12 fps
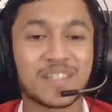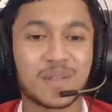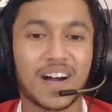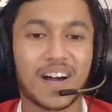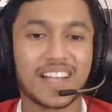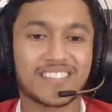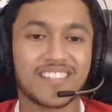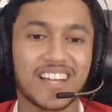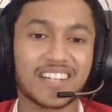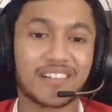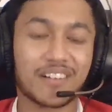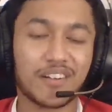to us
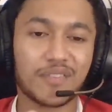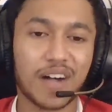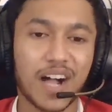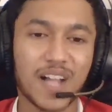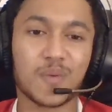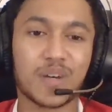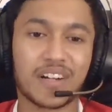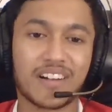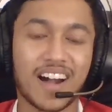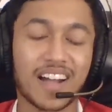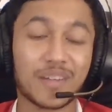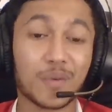that Rafael
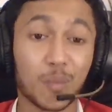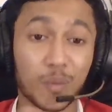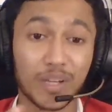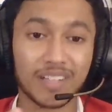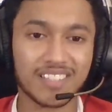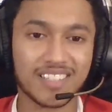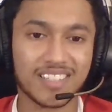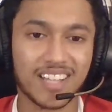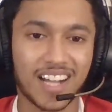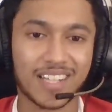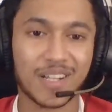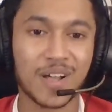Varane will
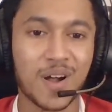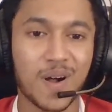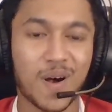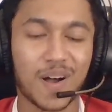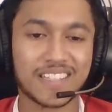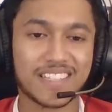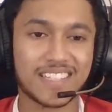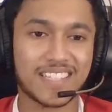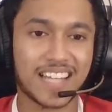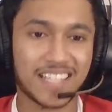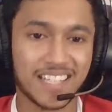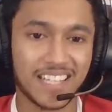start on
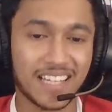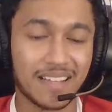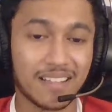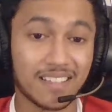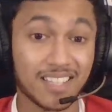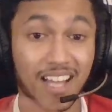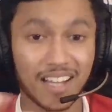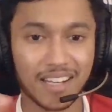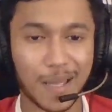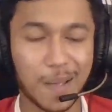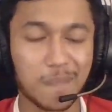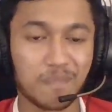
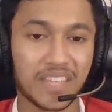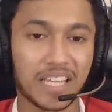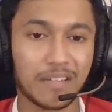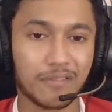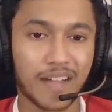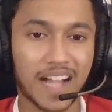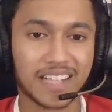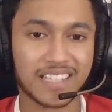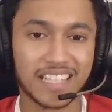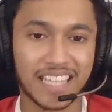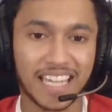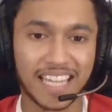Sunday, in
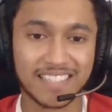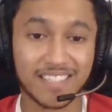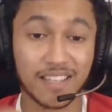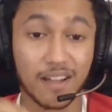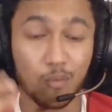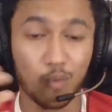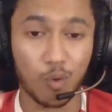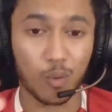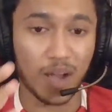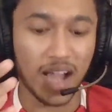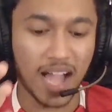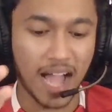fact, against
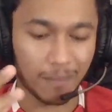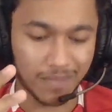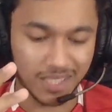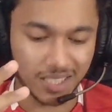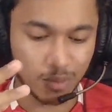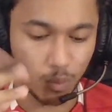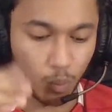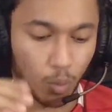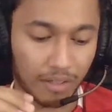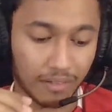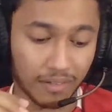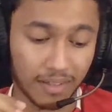Wolverhampton
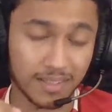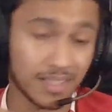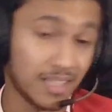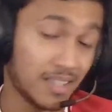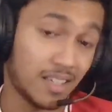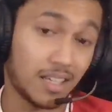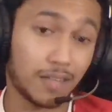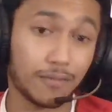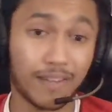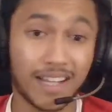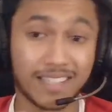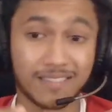Wanderers. In
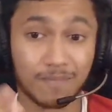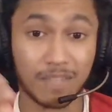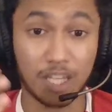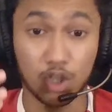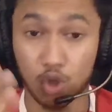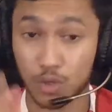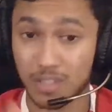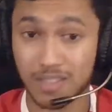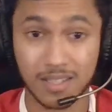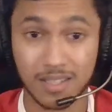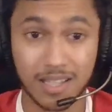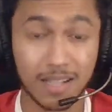fact, he should
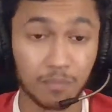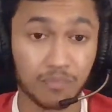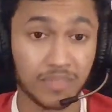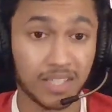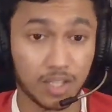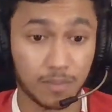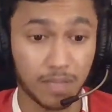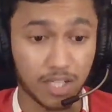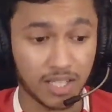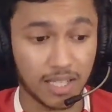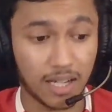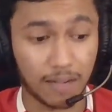start,
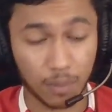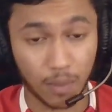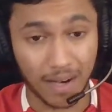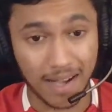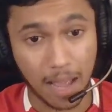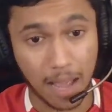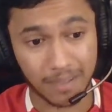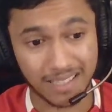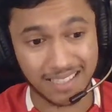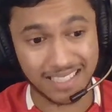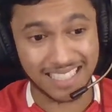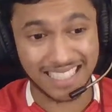especially after what
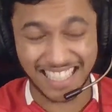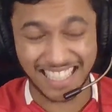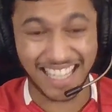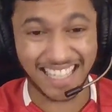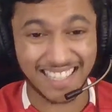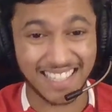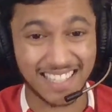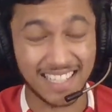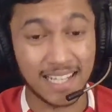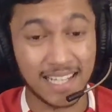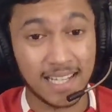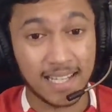happened against
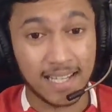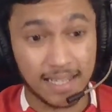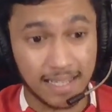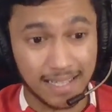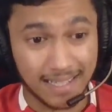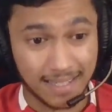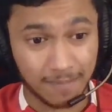uh,